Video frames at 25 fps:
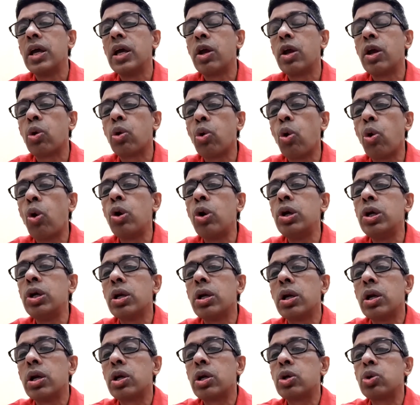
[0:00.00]
role
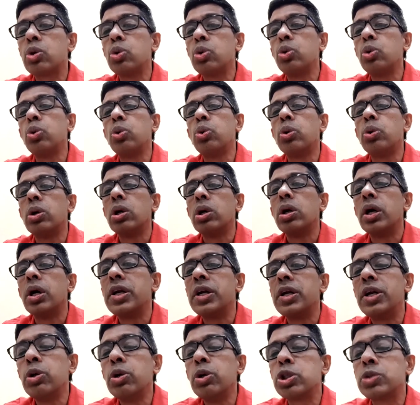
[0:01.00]
to
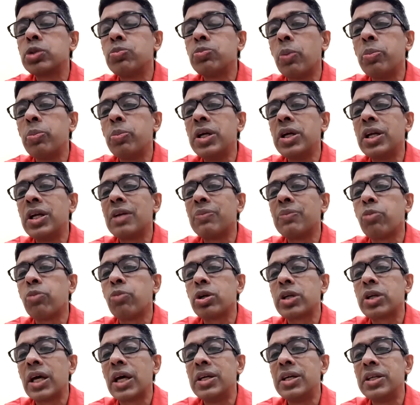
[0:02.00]
reduce morbidity and
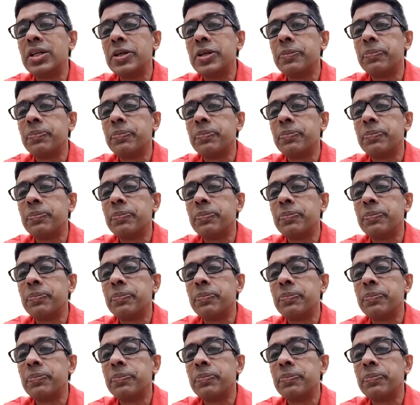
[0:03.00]
mortality